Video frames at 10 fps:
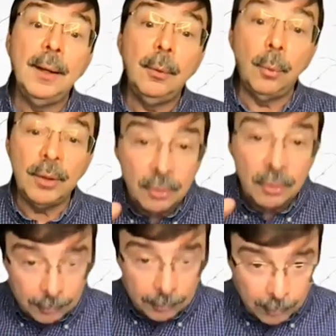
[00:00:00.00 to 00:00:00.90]
What's the
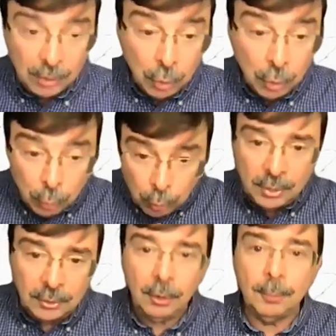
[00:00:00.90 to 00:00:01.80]
root? You
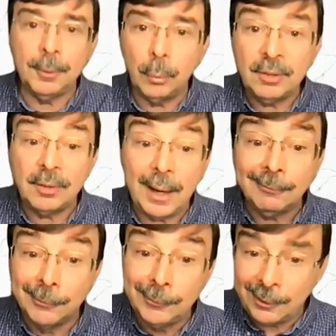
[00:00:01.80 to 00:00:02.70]
determine what's that
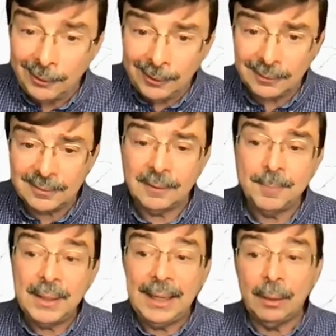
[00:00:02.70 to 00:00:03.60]
root cause,
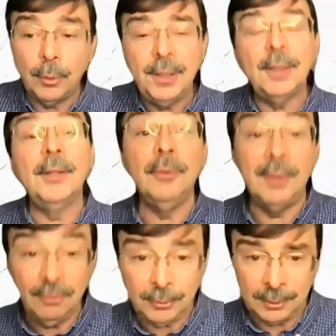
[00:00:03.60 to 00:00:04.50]
and what are you going to do
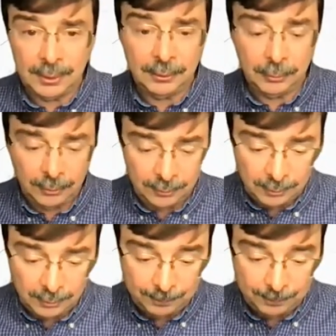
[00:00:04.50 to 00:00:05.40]
differently in order
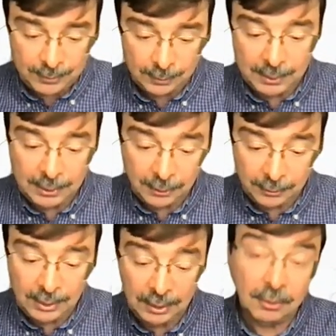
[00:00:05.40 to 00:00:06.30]
to meet our
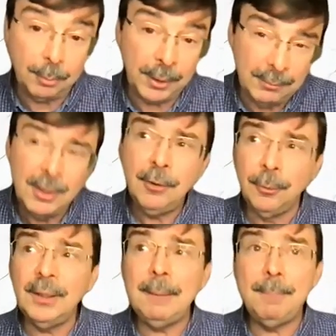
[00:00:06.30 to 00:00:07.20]
needs? But
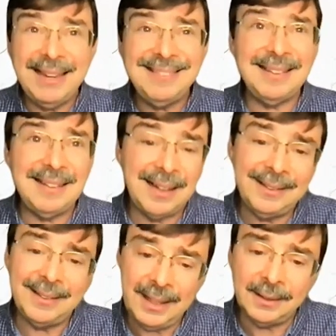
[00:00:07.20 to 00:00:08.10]
really base it on
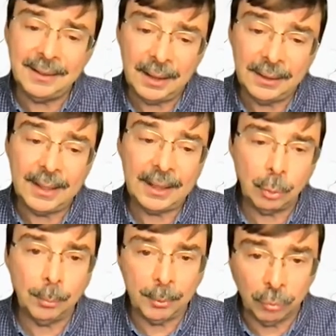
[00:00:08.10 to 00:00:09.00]
data, on
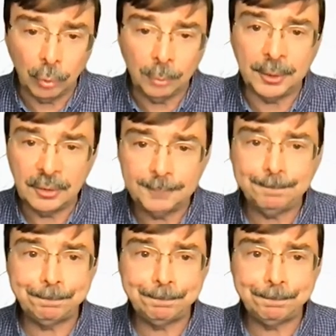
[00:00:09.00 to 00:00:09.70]
actual performance.